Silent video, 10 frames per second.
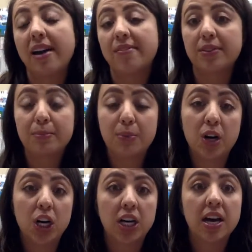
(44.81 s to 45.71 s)
every
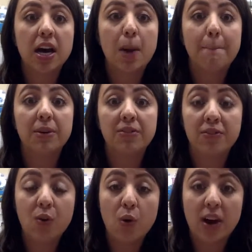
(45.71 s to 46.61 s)
book
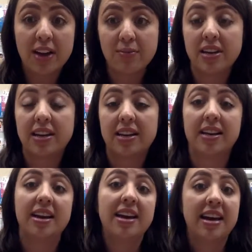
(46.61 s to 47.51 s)
before I read it,